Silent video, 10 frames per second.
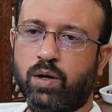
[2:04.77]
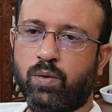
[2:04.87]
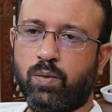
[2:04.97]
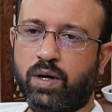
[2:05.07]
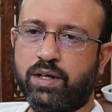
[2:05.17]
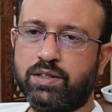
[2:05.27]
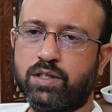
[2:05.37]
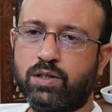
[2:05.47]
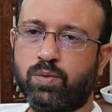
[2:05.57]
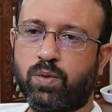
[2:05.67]

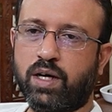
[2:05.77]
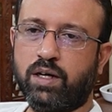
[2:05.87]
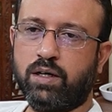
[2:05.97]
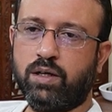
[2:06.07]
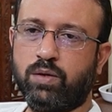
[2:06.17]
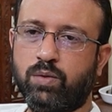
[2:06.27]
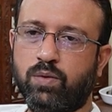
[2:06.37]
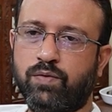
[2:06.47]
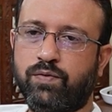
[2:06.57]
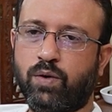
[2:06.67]
vertices 1,
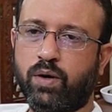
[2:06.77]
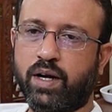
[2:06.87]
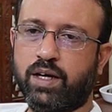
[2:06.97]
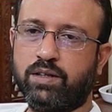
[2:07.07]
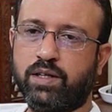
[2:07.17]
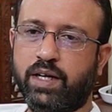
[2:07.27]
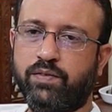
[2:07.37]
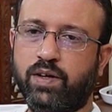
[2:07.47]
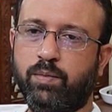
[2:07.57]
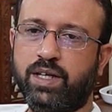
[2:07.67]
2, 4 and 3
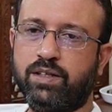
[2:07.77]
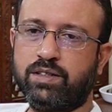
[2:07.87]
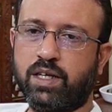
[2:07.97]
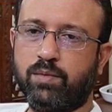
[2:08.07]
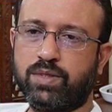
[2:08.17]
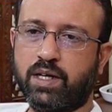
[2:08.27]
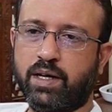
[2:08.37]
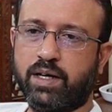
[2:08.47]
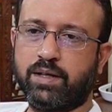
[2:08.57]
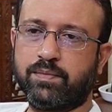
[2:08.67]
will be in the same
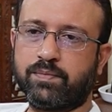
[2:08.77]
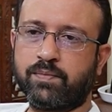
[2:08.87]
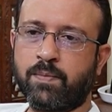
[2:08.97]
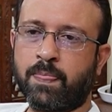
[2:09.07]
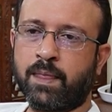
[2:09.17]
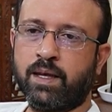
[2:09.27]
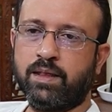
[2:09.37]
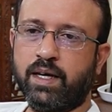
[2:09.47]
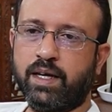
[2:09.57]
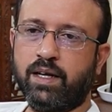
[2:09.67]
set.
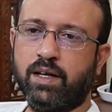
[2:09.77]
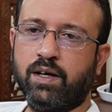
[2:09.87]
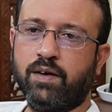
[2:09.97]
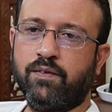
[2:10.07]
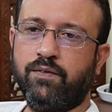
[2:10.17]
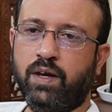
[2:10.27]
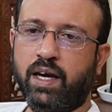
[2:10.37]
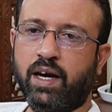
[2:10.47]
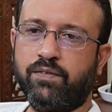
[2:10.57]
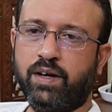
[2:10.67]
Then
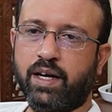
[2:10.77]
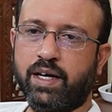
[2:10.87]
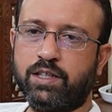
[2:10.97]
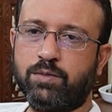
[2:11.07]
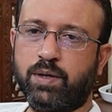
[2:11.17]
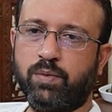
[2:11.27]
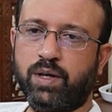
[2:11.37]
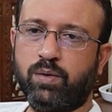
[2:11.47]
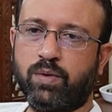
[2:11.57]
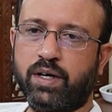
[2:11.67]
we have an edge
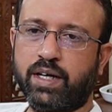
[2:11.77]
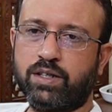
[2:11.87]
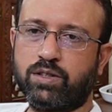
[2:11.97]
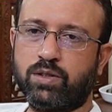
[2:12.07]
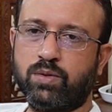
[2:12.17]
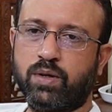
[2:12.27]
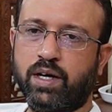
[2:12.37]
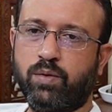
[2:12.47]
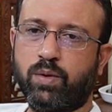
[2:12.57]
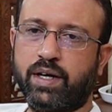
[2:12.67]
between vertex 2
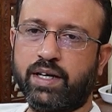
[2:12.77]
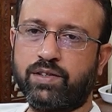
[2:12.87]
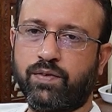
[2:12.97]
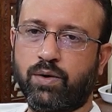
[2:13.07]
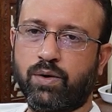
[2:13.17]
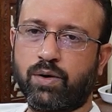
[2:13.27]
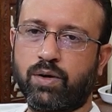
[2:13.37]
and vertex 4.